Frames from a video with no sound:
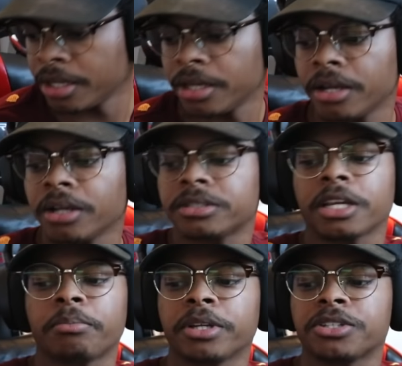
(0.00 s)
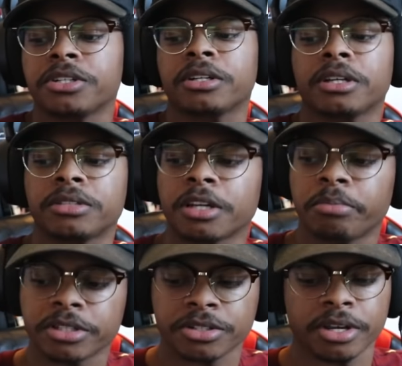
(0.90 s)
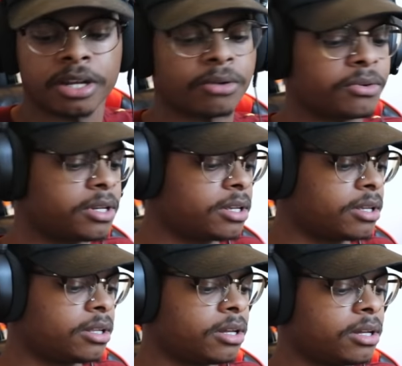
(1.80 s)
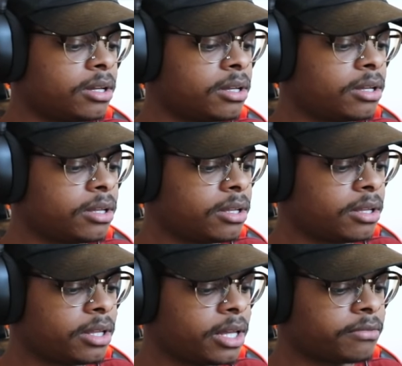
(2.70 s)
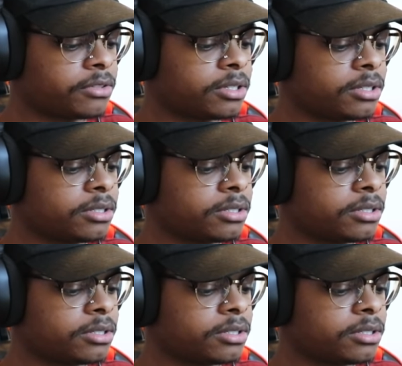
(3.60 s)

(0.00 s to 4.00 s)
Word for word: Here, I'll take a picture. I'll take a picture and I'll read it uh, after this.